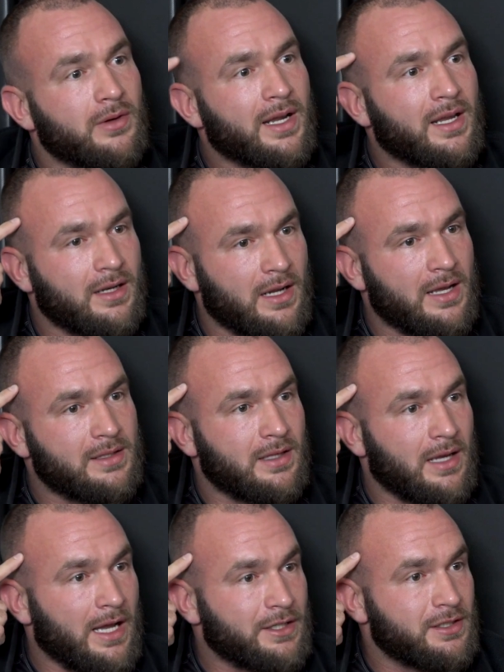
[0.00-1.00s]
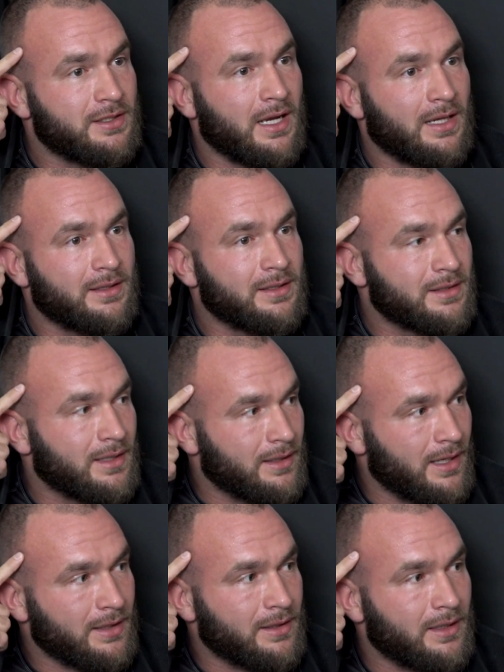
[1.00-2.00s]
recognize, I just got
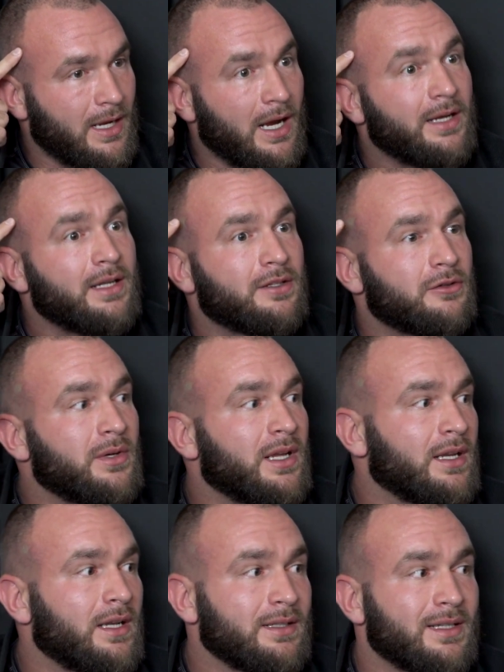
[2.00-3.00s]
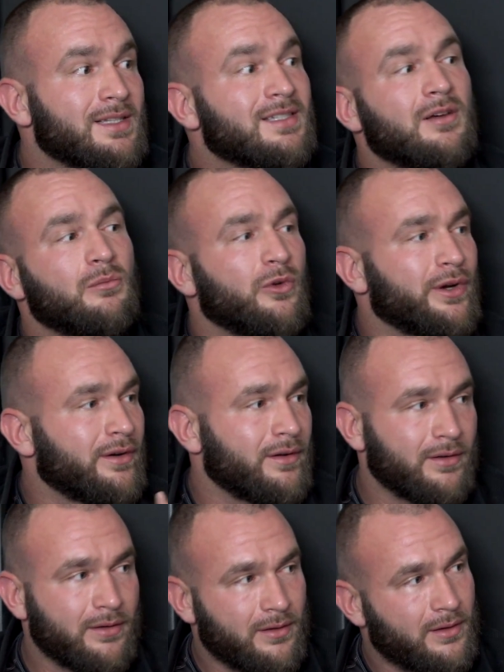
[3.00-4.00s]
disconnected, I need to reconnect it somewhere,
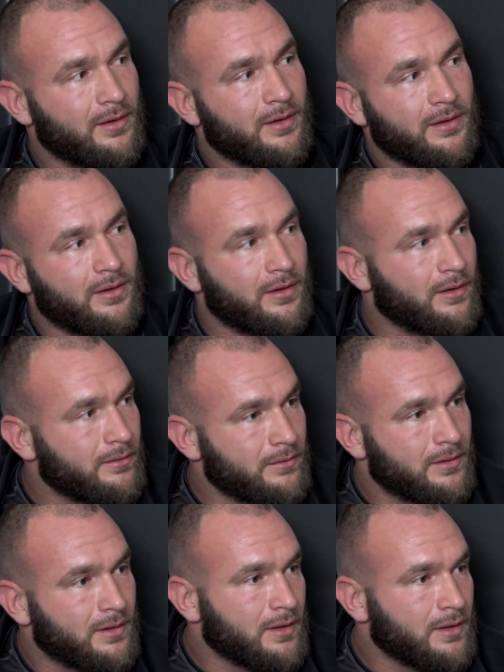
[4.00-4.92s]
you know.